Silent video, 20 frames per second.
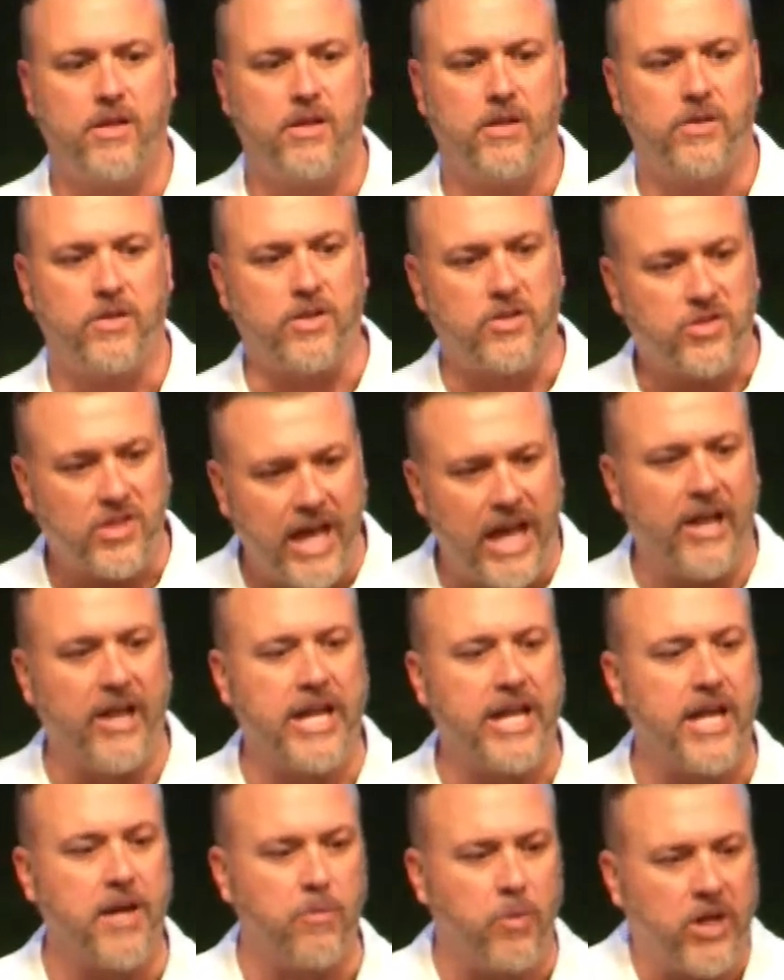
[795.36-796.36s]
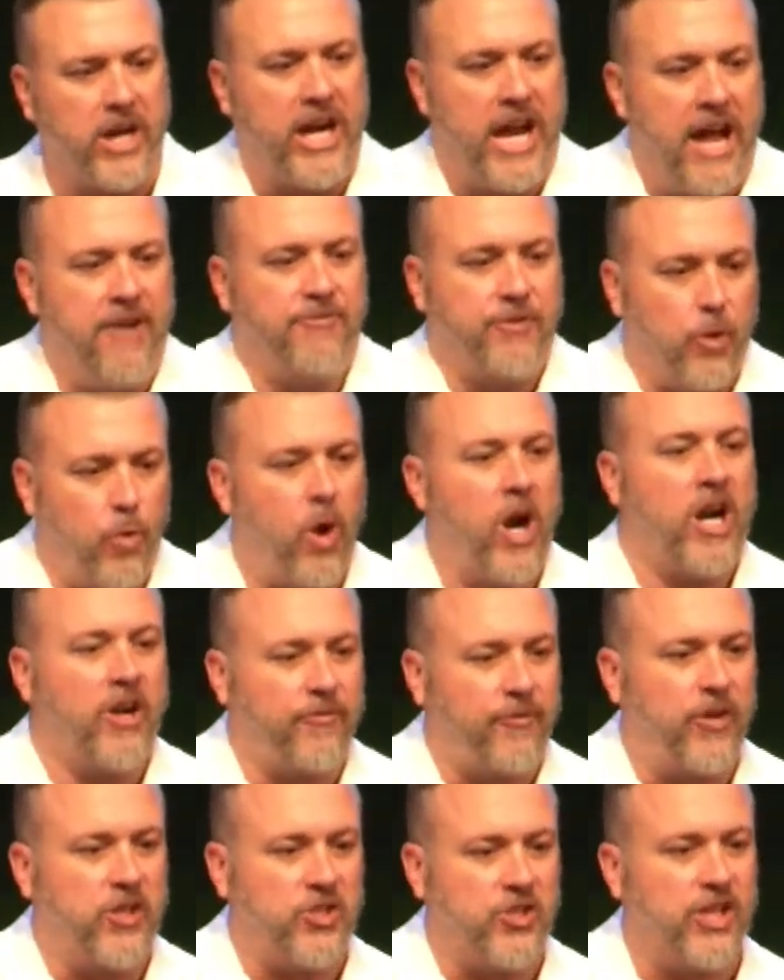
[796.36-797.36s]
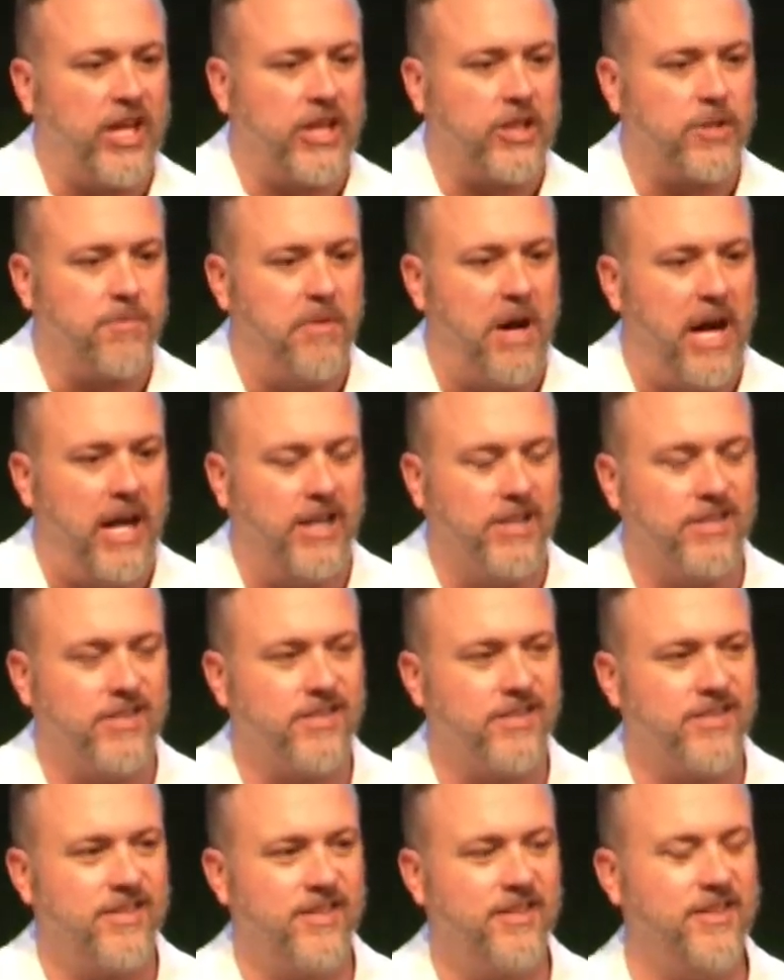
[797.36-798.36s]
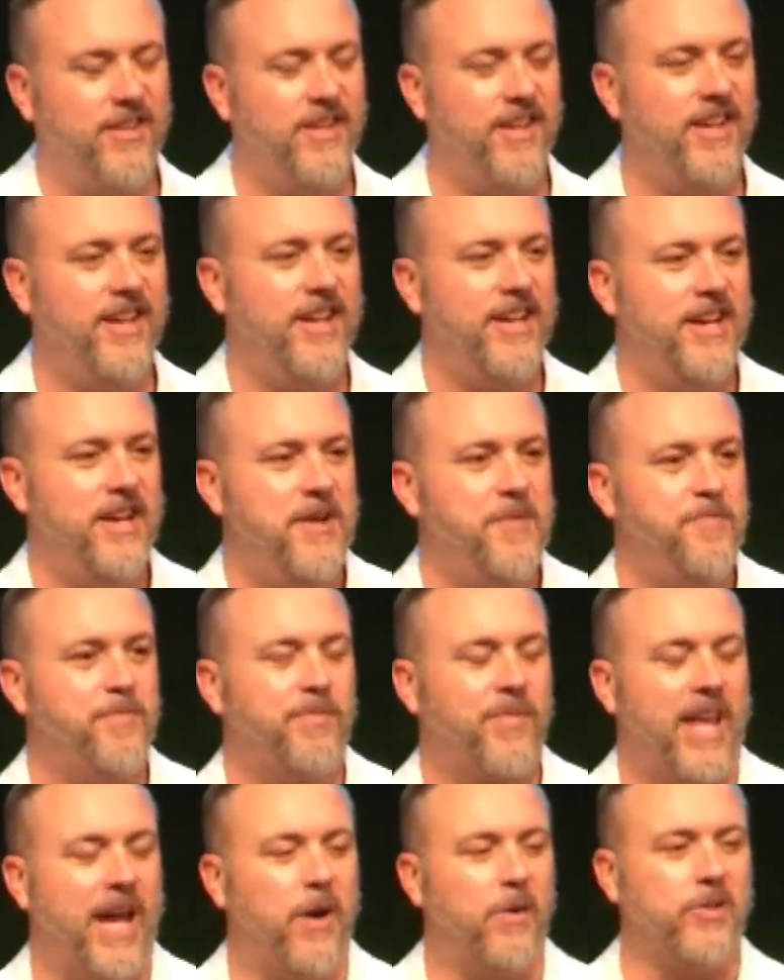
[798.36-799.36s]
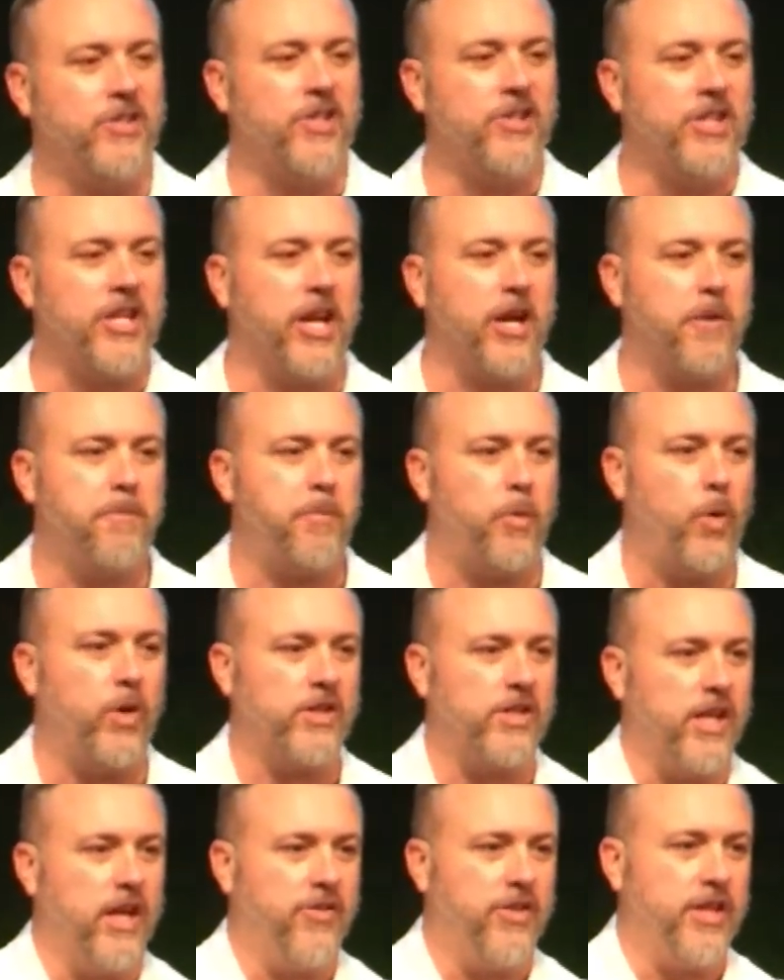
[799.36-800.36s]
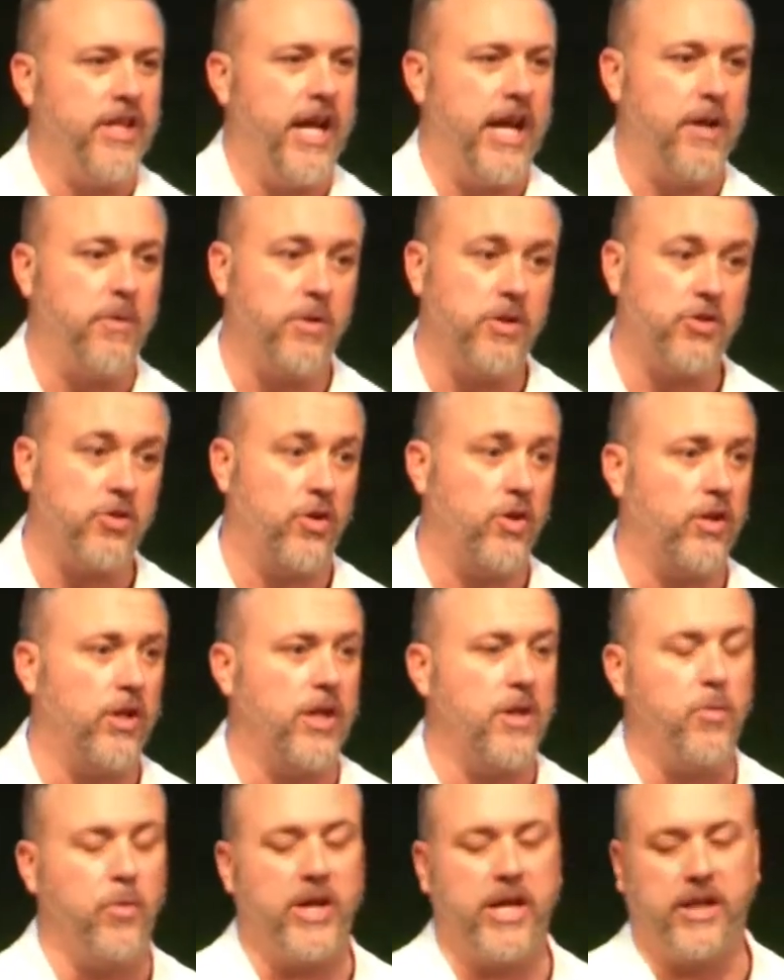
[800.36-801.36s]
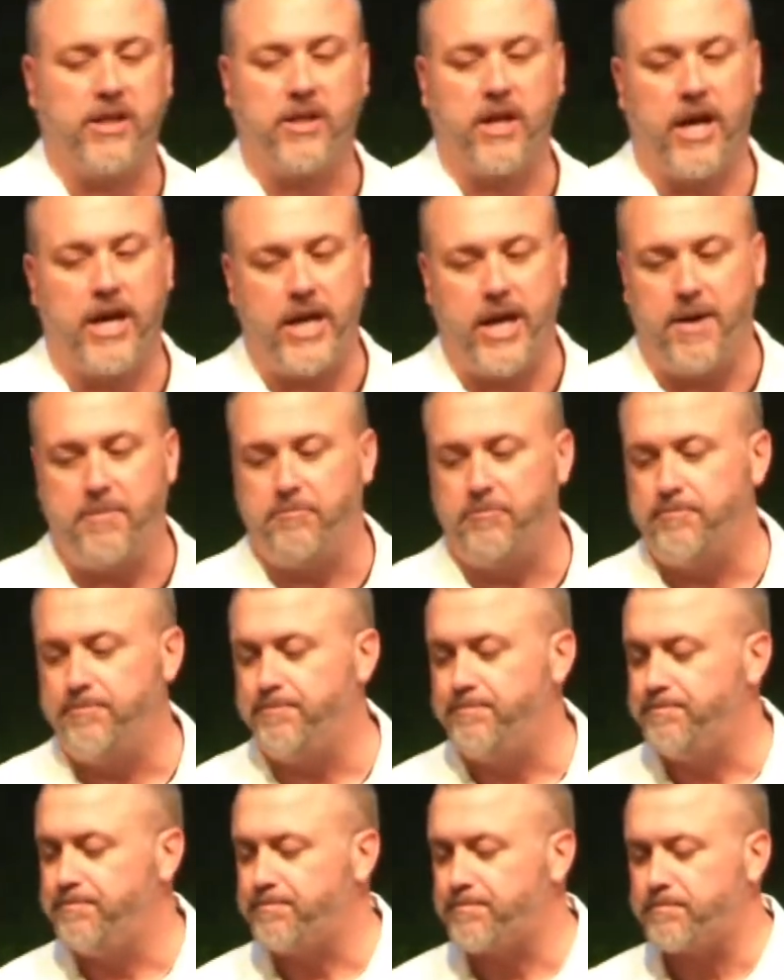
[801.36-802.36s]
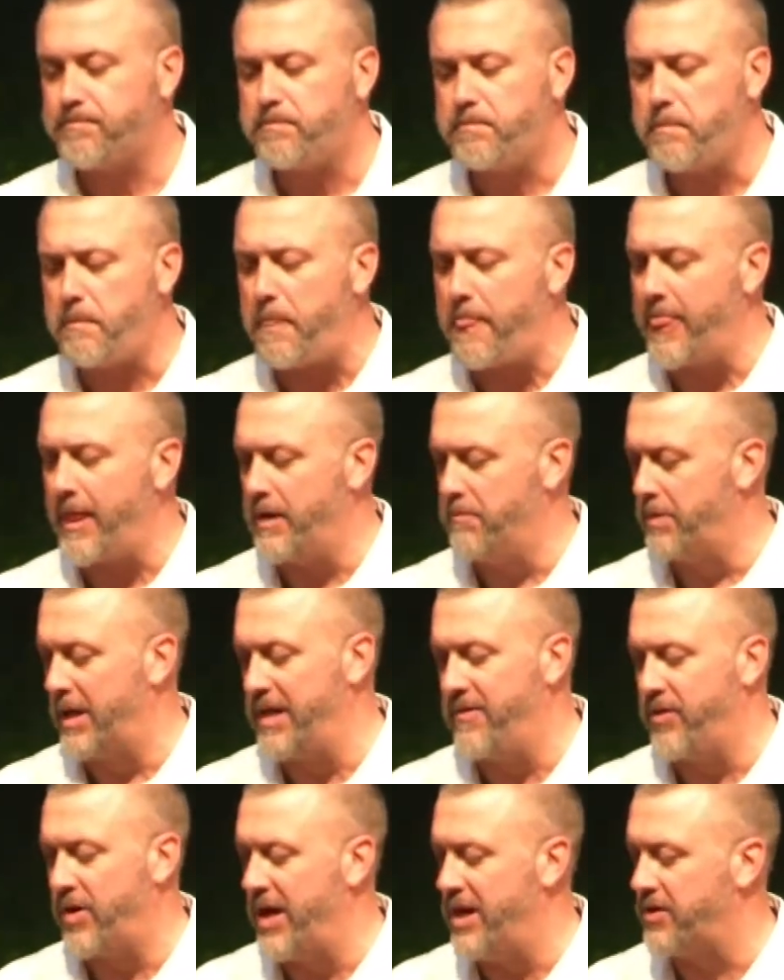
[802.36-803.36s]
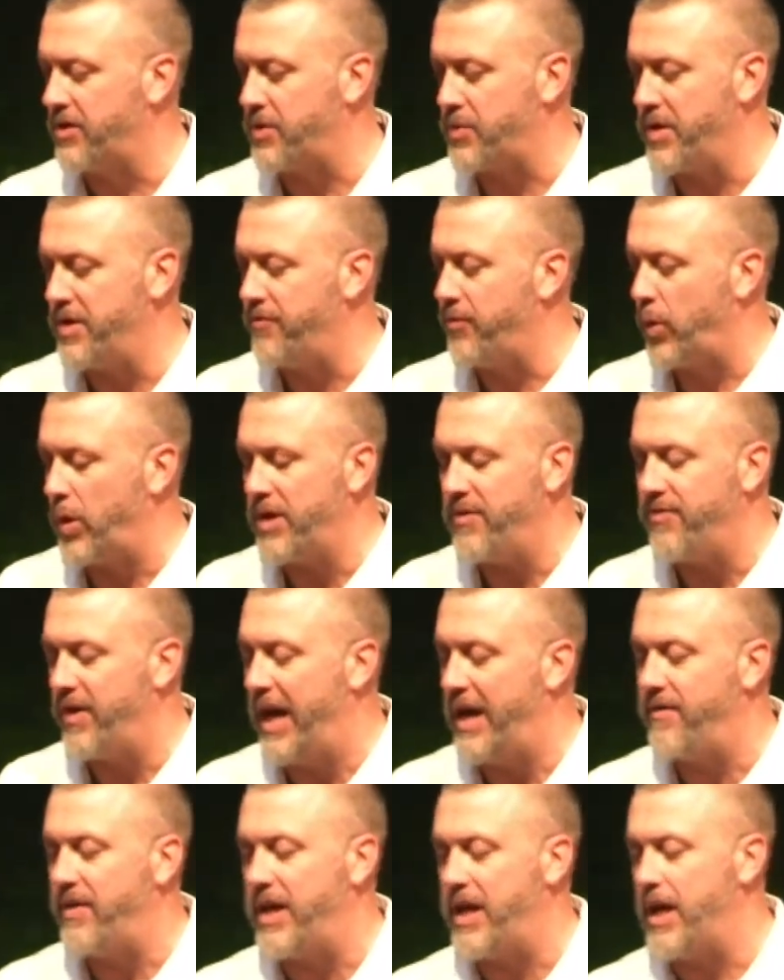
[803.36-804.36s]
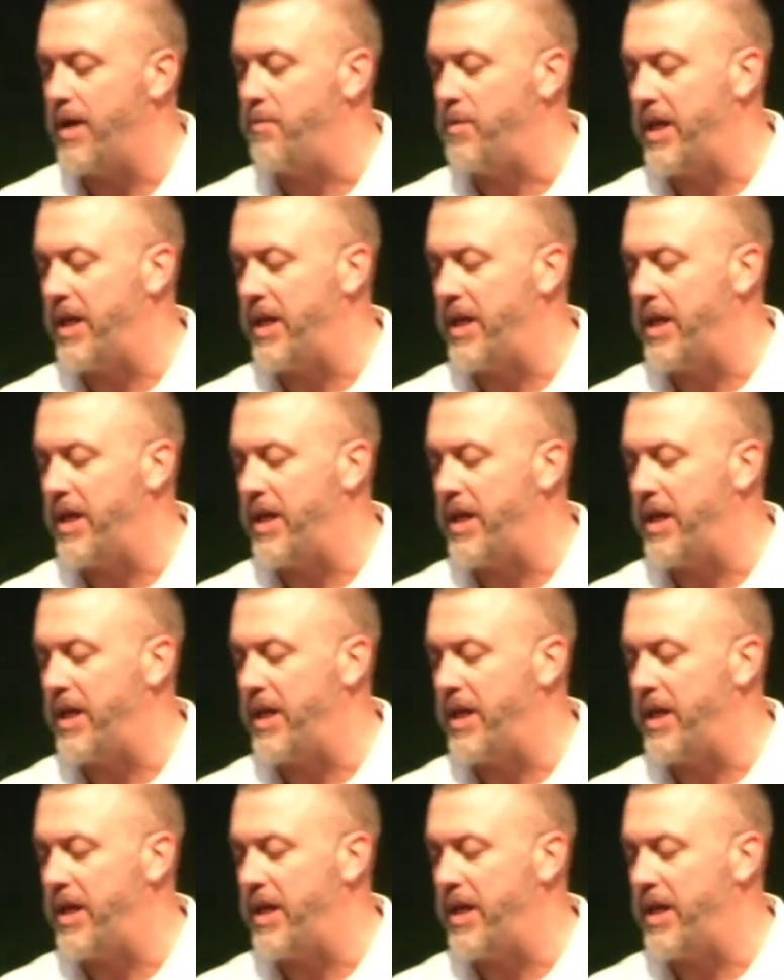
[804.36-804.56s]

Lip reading: They're telling Him, we're going to have to work for 6 months. I was in the airport the other day. It was early. We had got up, I believe around 3:45 a.m.